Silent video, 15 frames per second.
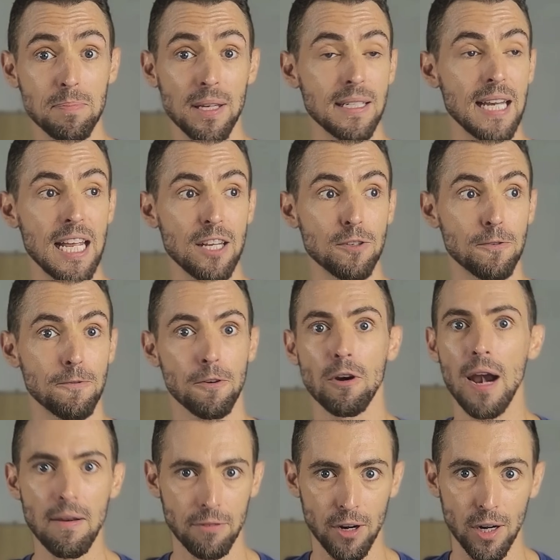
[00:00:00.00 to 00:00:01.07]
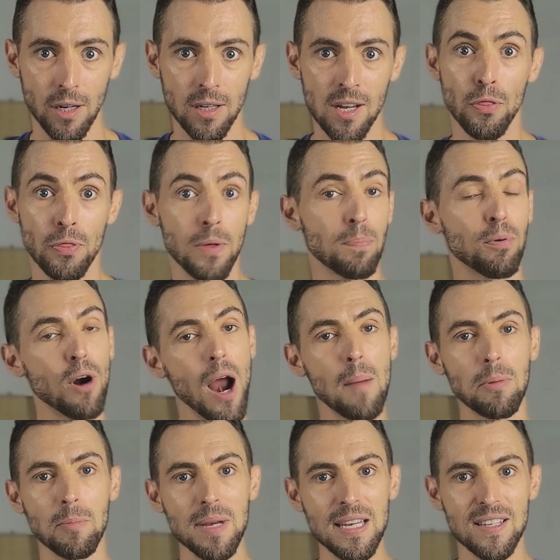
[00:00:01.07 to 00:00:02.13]
that takes forever. The
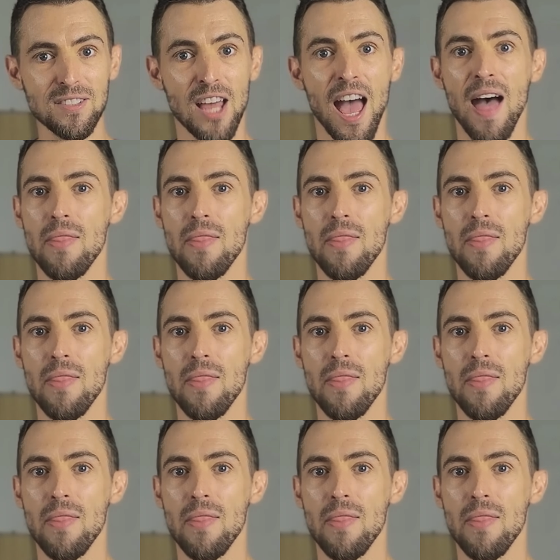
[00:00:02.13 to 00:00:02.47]
problem is,